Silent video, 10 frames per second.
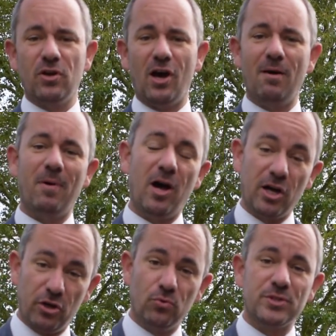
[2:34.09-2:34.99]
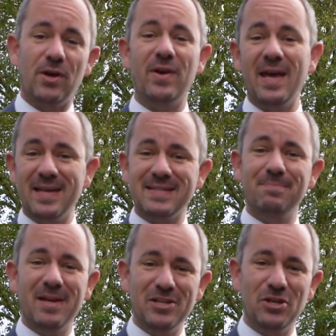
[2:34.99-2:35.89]
car park, and also here to
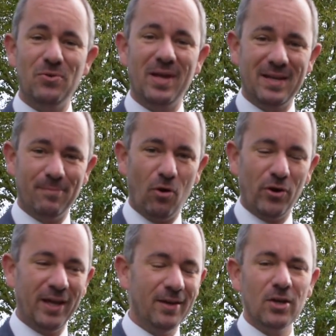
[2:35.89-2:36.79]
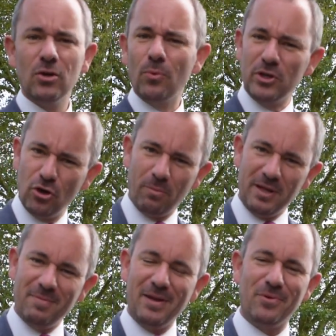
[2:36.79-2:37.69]
meet you in the morning. We'd
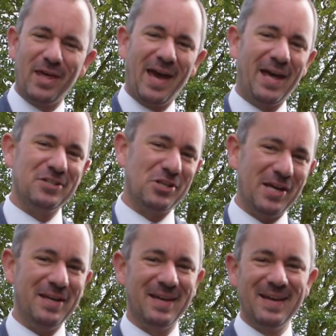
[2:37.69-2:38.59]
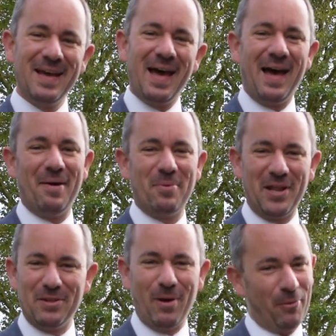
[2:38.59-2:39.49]
normally meet with a handshake, but
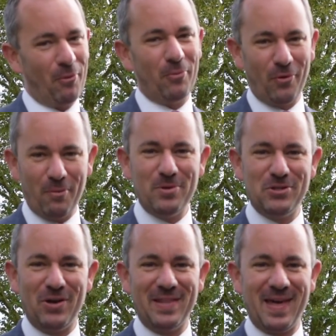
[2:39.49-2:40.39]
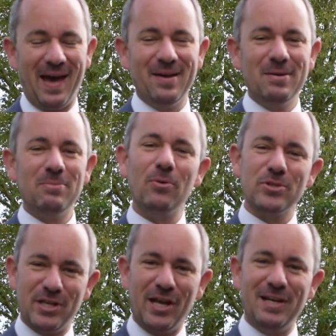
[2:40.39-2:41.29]
at the moment we won't be doing that, but we'll
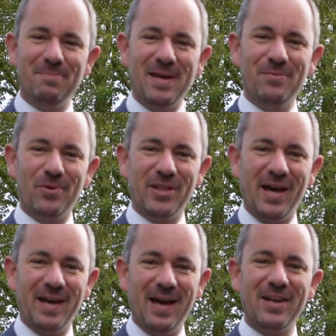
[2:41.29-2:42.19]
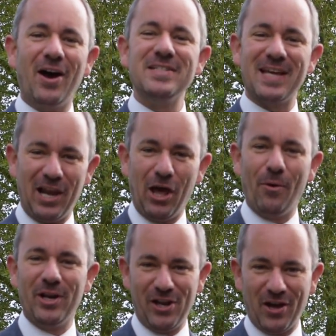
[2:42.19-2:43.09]
certainly meet with a nice hello
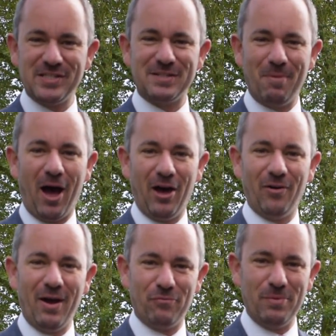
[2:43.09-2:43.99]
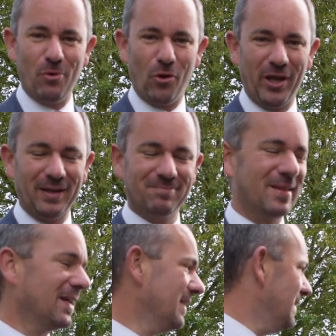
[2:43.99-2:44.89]
and a nice smile every morning.
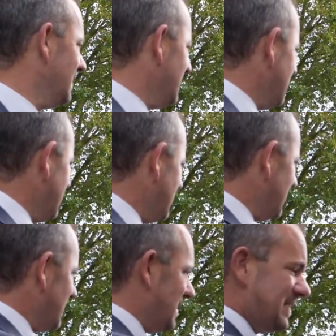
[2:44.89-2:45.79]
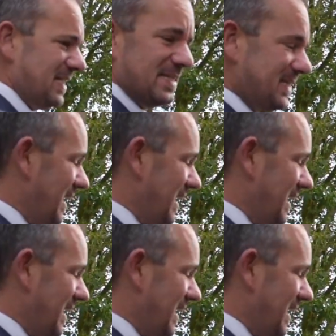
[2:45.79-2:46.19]
This is